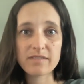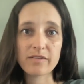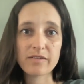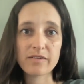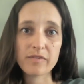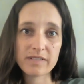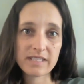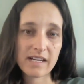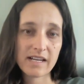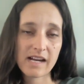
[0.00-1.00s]
you know, folks
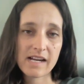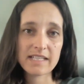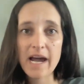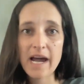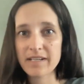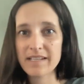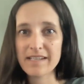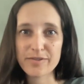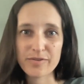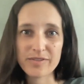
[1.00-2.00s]
at CAP, the Canadian
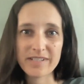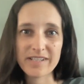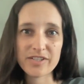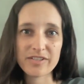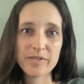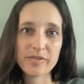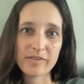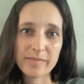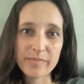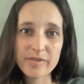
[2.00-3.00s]
Association of
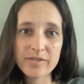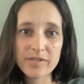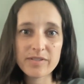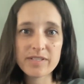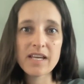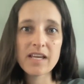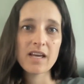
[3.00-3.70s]
Petroleum Producers,